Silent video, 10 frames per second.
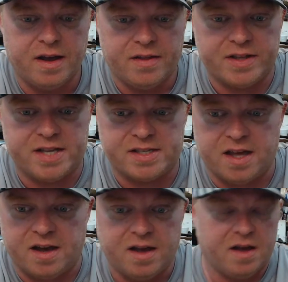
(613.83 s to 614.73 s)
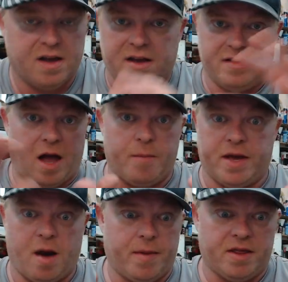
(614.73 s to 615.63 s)
This is the now
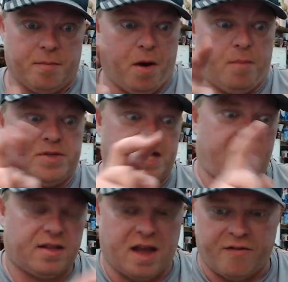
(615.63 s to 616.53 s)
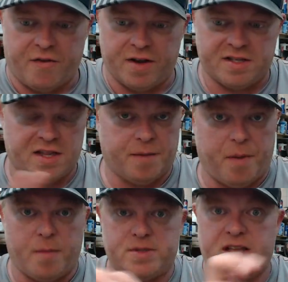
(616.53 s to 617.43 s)
becoming the bump stock deference and the
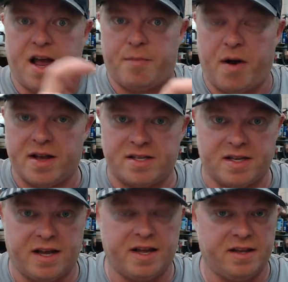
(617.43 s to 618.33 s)
bump stock precedent,